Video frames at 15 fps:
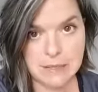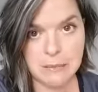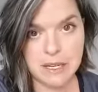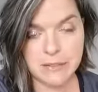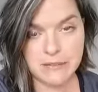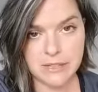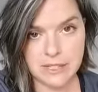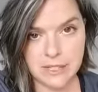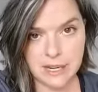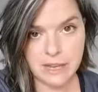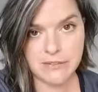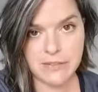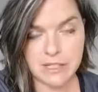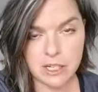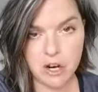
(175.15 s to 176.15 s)
I mean, if
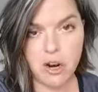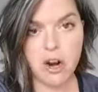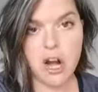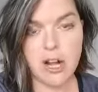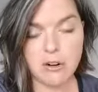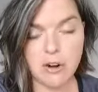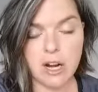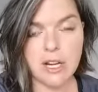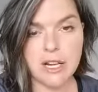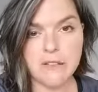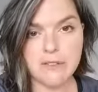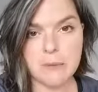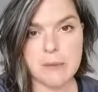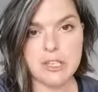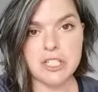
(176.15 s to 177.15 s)
it's a chronic
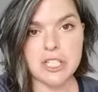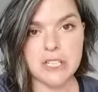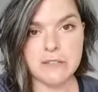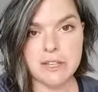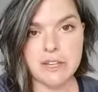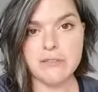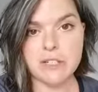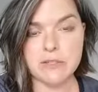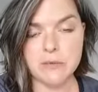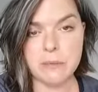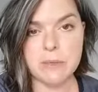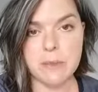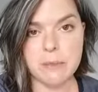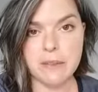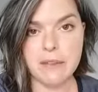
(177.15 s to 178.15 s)
inflammation, even if it's from
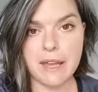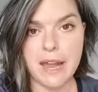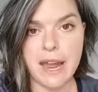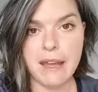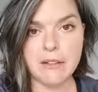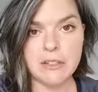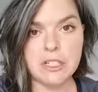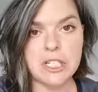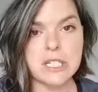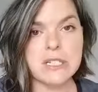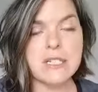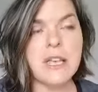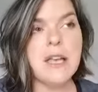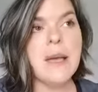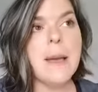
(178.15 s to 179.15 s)
something like allergies.